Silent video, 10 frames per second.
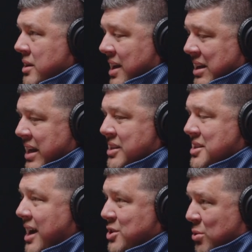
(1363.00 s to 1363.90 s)
and Dean
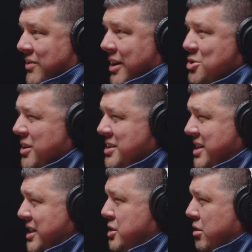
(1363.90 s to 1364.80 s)
Sykes, one of our
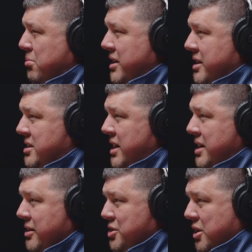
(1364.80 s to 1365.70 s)
trustees, told me this
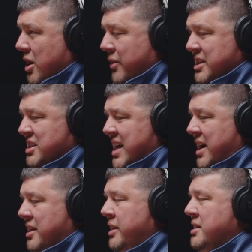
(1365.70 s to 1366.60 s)
10 years ago, and he said
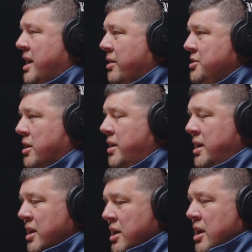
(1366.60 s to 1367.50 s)
it the entire journey.
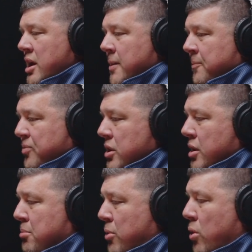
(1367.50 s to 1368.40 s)

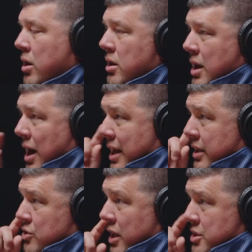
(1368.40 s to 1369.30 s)
The more God
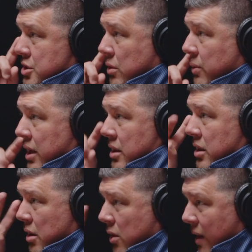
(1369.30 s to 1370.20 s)
entrusts you
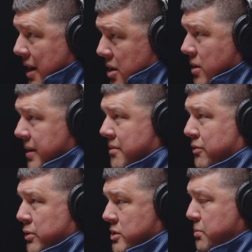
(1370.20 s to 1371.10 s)
with, the greater your
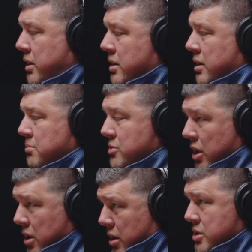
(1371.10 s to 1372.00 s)
influence becomes,
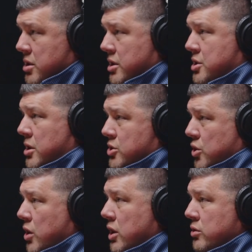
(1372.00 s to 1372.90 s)
the larger the church
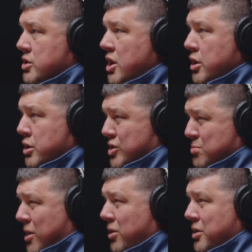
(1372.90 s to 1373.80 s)
grows, the
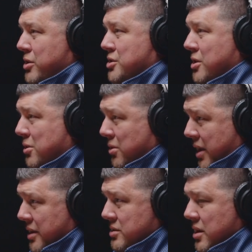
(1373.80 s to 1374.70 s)
smaller your circle
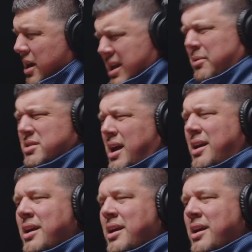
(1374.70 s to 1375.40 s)
gets. And I was like,